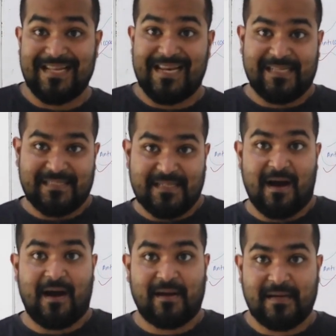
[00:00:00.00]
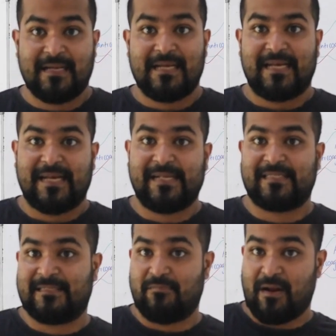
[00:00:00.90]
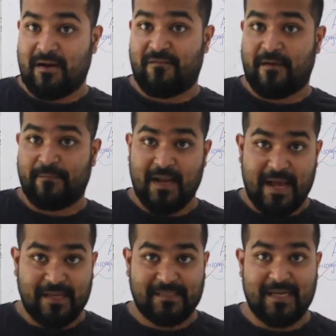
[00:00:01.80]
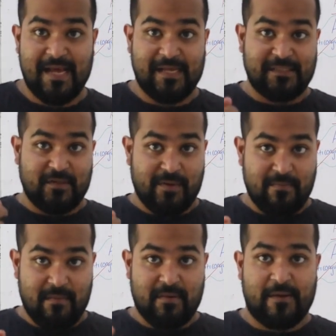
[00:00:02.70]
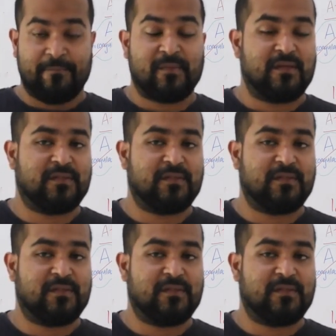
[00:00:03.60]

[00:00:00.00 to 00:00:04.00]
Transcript: the less the heart gets blood from the diastole, as you remember.